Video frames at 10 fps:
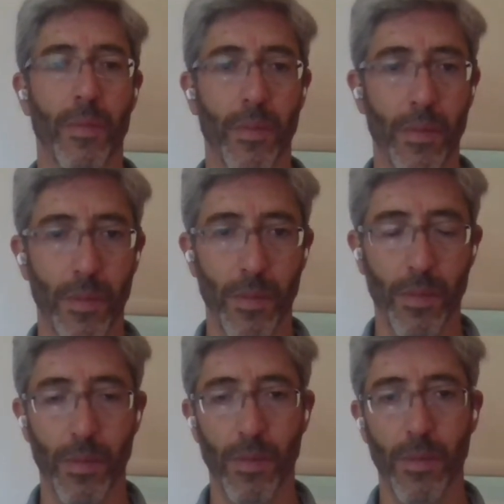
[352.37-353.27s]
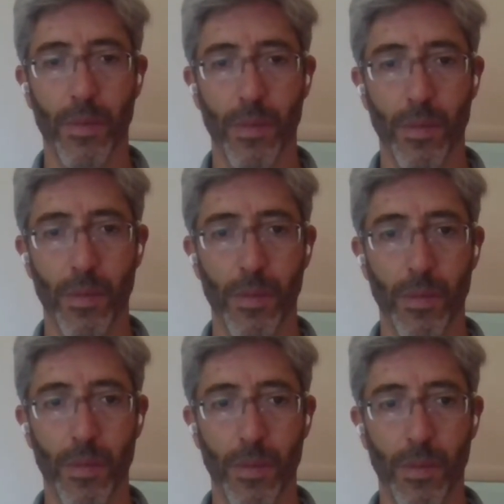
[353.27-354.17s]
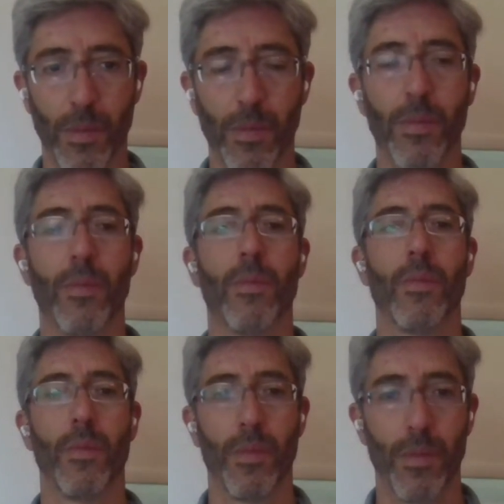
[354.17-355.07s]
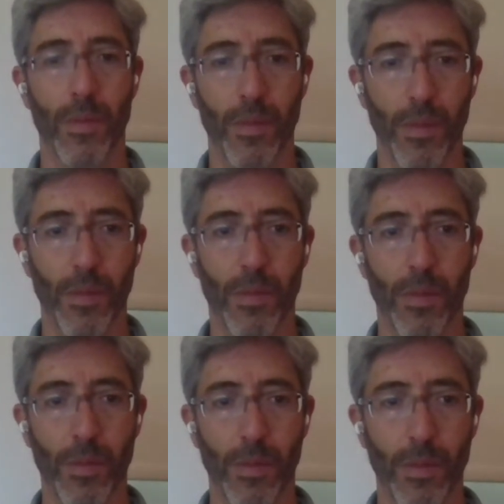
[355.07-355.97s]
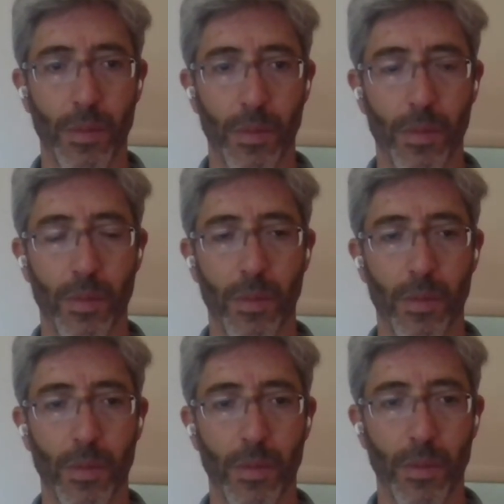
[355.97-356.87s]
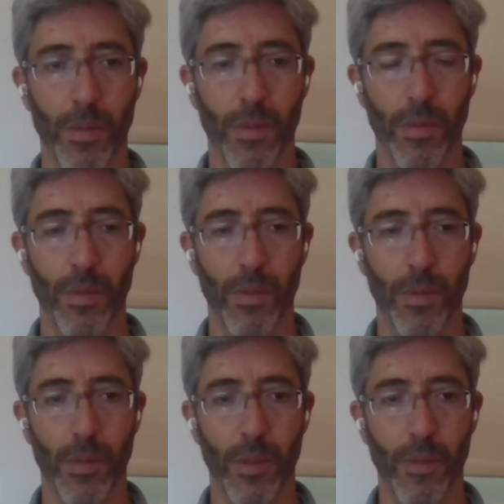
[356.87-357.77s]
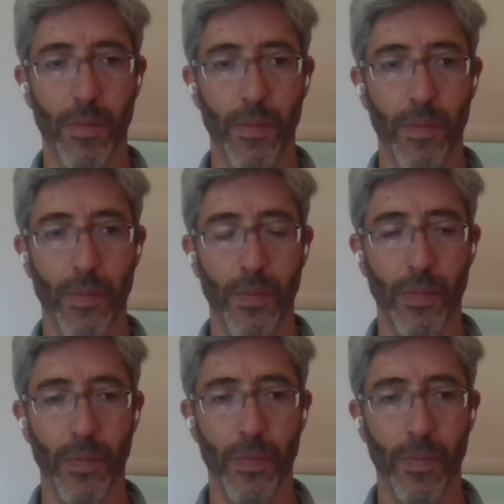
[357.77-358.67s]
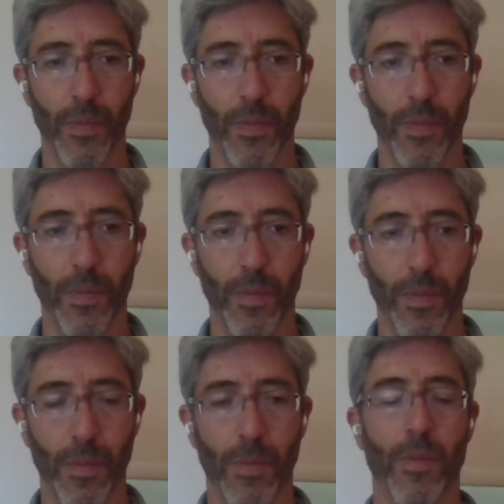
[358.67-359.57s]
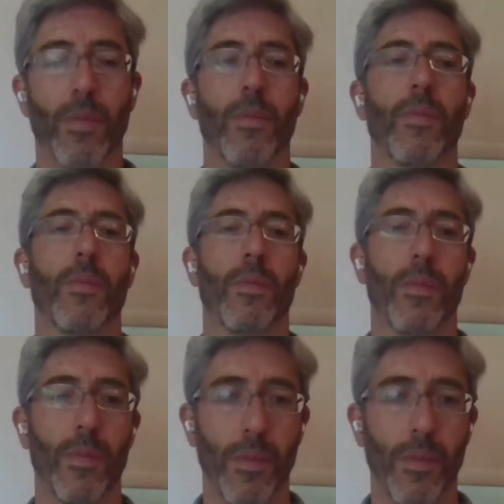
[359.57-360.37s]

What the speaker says: The person shown says nothing.